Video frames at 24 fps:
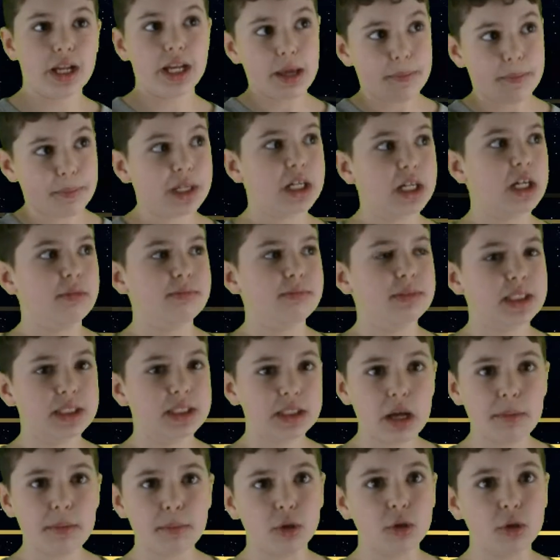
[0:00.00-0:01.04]
it becomes
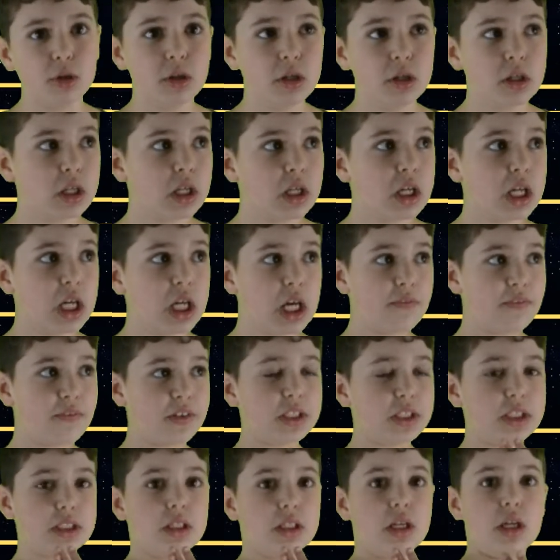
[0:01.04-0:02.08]
summer. If
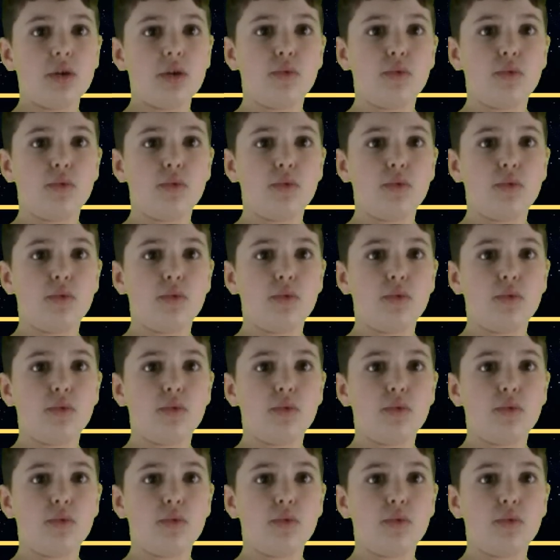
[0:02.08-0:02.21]
it's